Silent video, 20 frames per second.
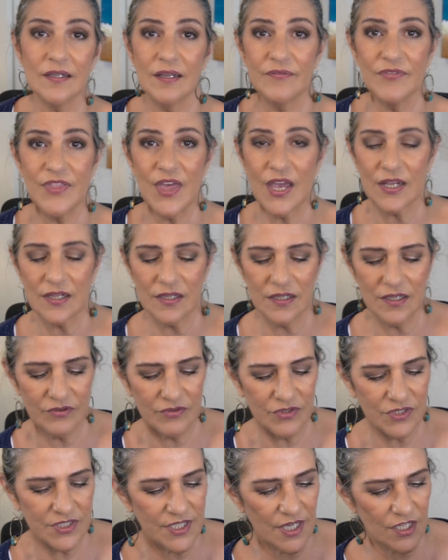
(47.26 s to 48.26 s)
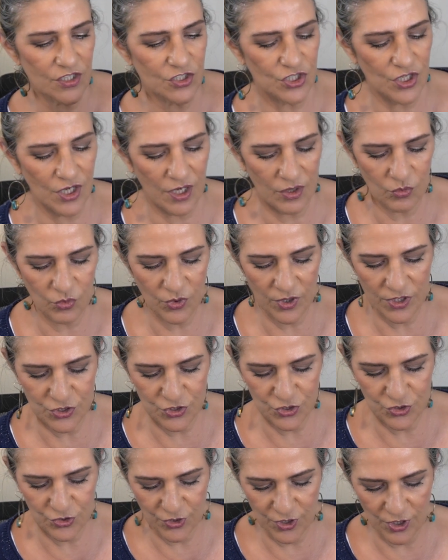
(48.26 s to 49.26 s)
love that clearance section at Wig
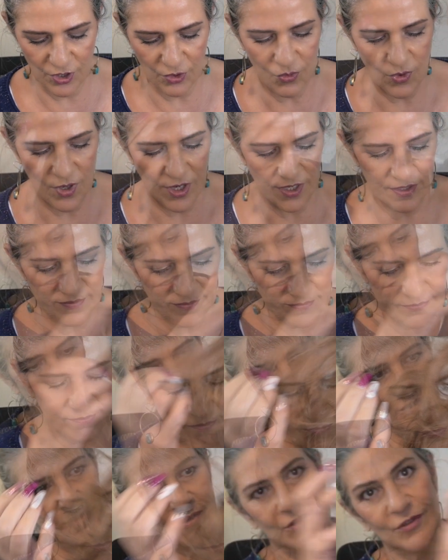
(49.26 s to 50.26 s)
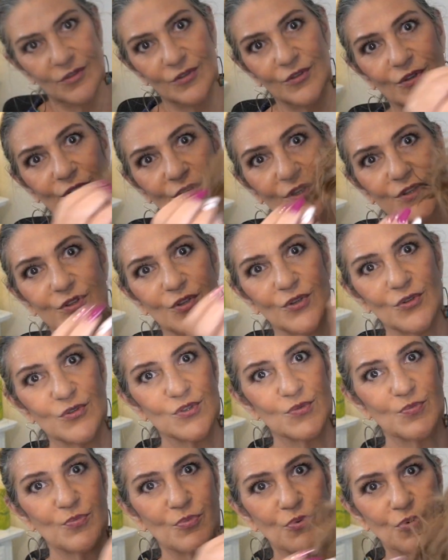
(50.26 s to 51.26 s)
Studio One. Look at
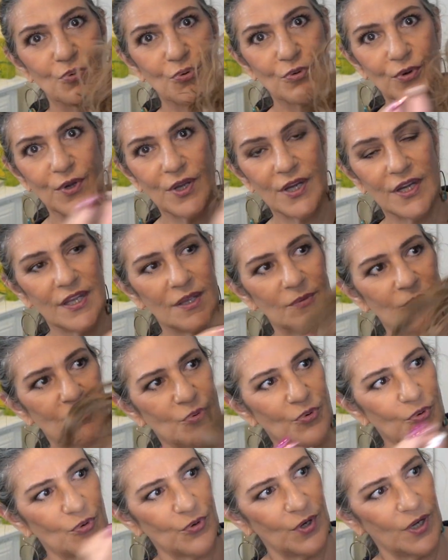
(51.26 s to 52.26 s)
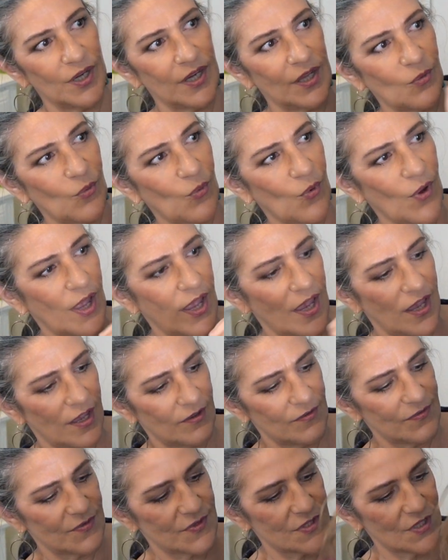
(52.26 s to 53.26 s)
those pretty, pretty
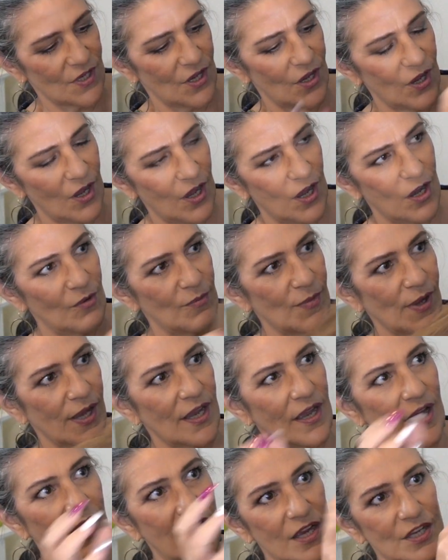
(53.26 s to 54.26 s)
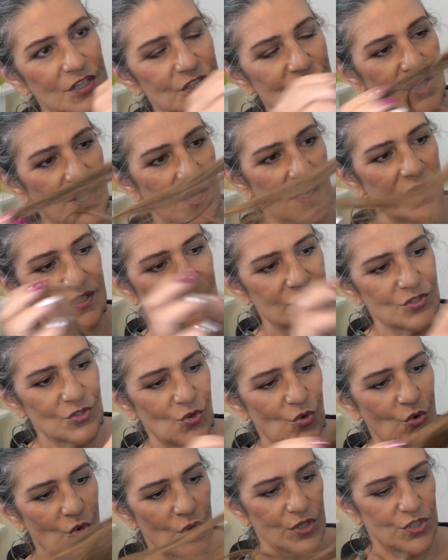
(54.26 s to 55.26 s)
waves. Oh my gosh, that is
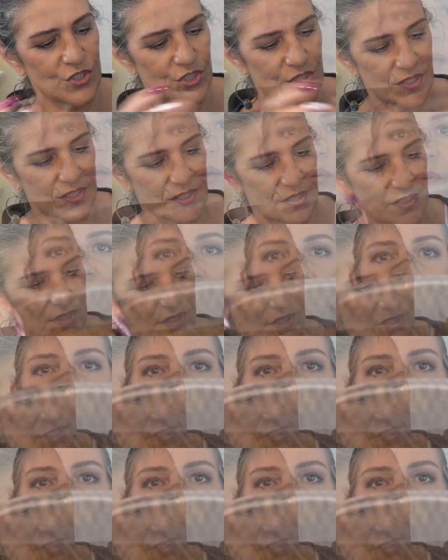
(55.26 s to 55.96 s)
gorgeous. We